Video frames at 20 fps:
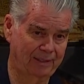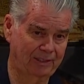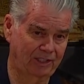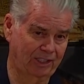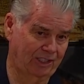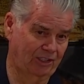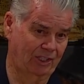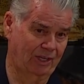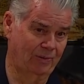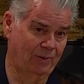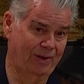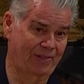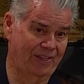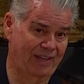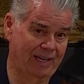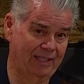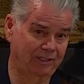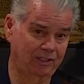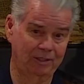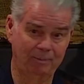
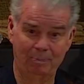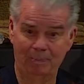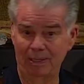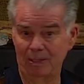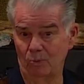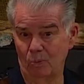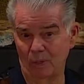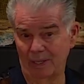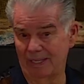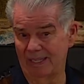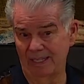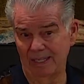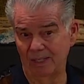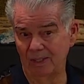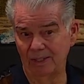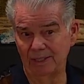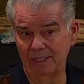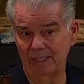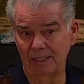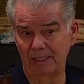600,000 men were
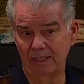killed.